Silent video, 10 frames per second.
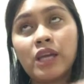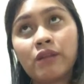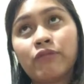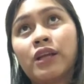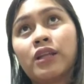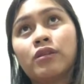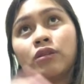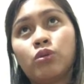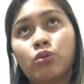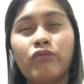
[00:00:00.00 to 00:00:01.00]
Infant
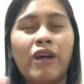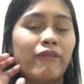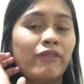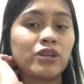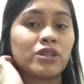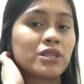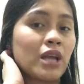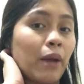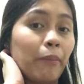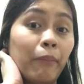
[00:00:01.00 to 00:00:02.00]
to 5 years
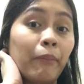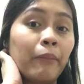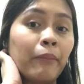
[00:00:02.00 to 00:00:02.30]
up.